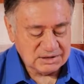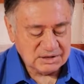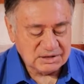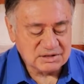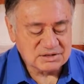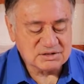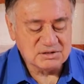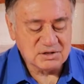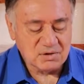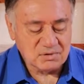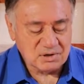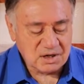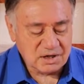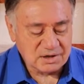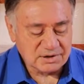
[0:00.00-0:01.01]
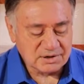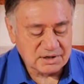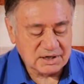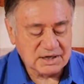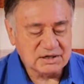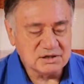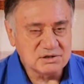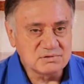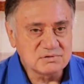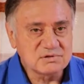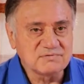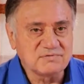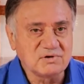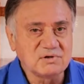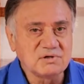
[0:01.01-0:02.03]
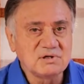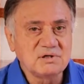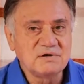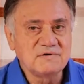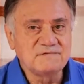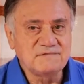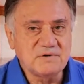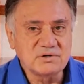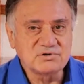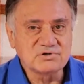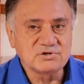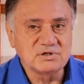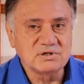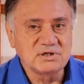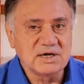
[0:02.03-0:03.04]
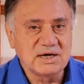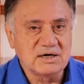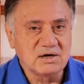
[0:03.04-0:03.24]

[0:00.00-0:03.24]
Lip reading: is no longer a useful function at